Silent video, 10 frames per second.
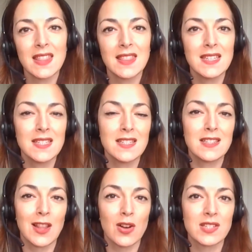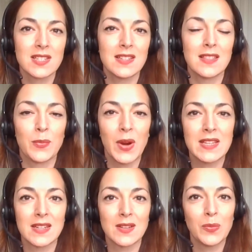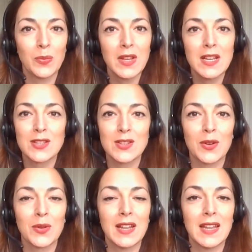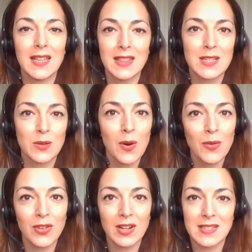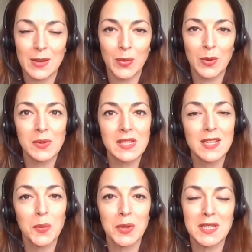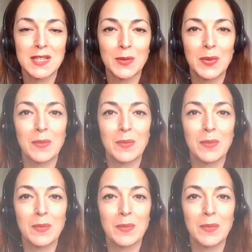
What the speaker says: this is lost in the present. So in this quote, for example, we see a participant